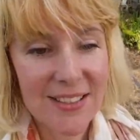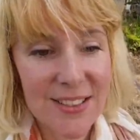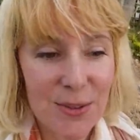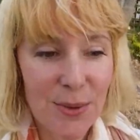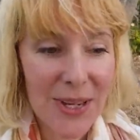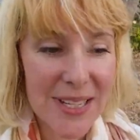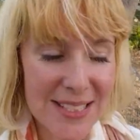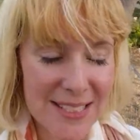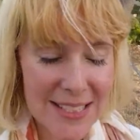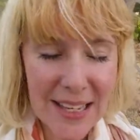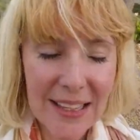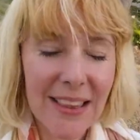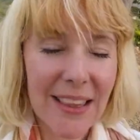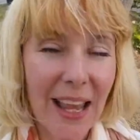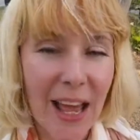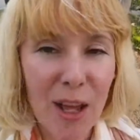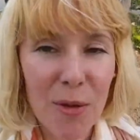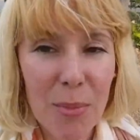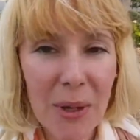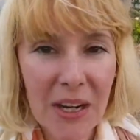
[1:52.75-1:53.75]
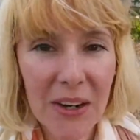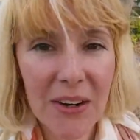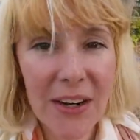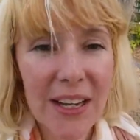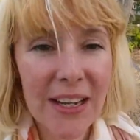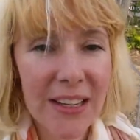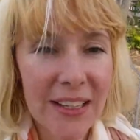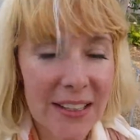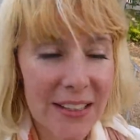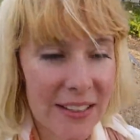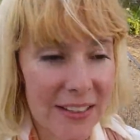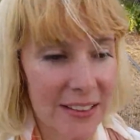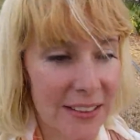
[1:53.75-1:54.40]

Do I say library?